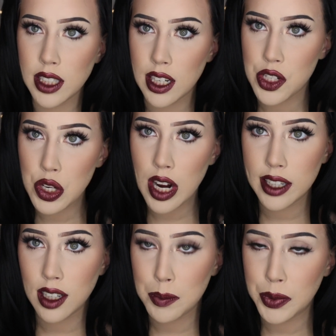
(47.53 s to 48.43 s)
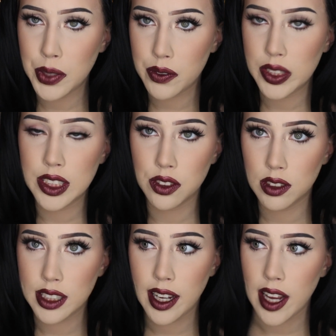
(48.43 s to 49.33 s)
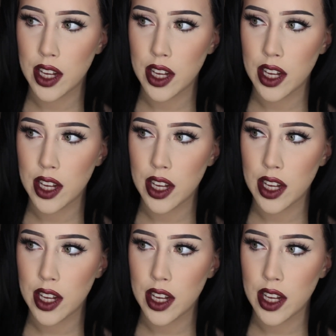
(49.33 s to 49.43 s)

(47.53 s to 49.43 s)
and I try to upload every single day.